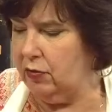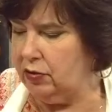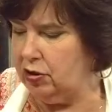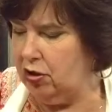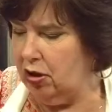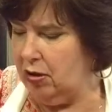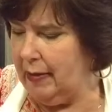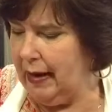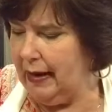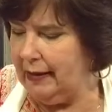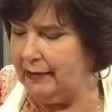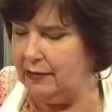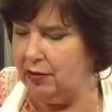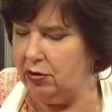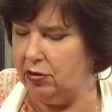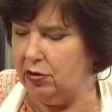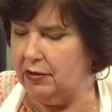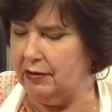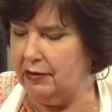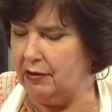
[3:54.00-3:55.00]
it's going to make us a
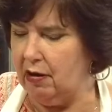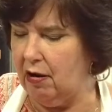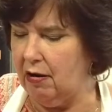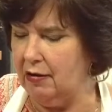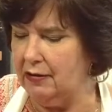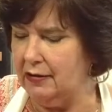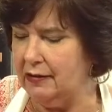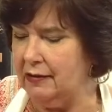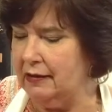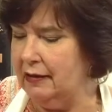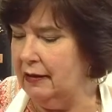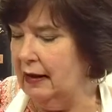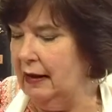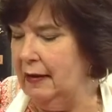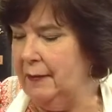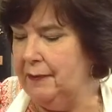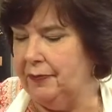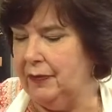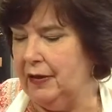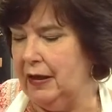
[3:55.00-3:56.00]
good sauce.
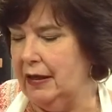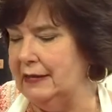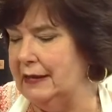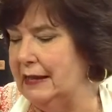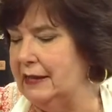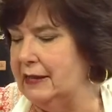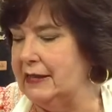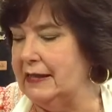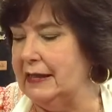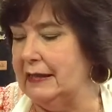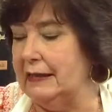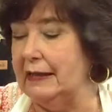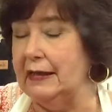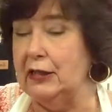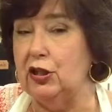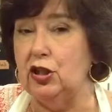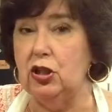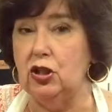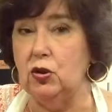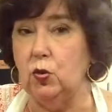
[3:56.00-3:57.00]
Because it's
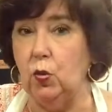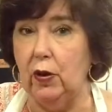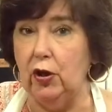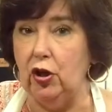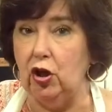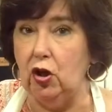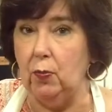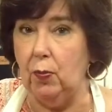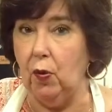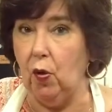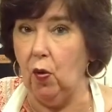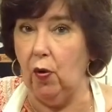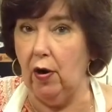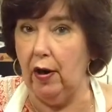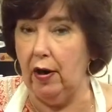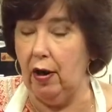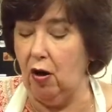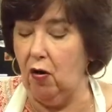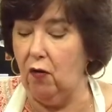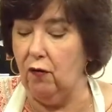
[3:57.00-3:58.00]
delicious when you pour
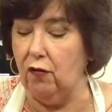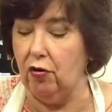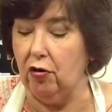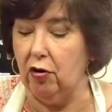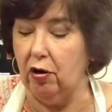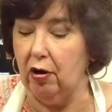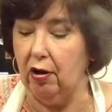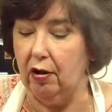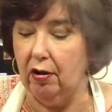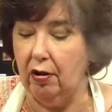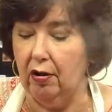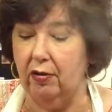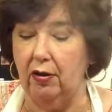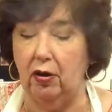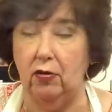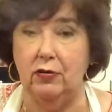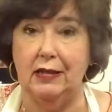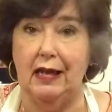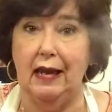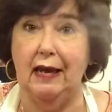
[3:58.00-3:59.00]
it over
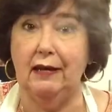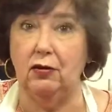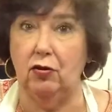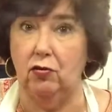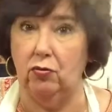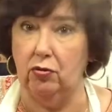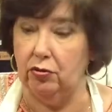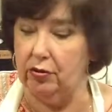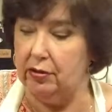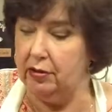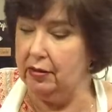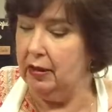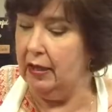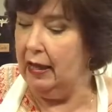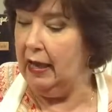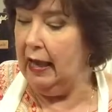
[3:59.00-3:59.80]
those egg noodles.